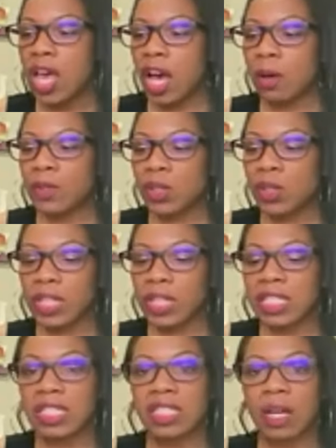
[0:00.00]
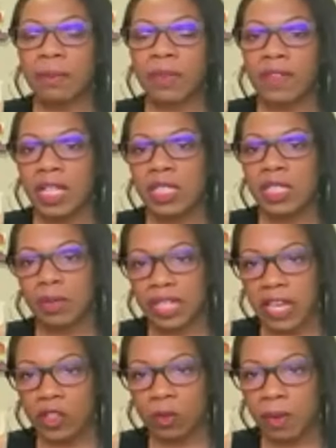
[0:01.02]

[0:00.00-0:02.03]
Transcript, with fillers: um, so this is something that it's ph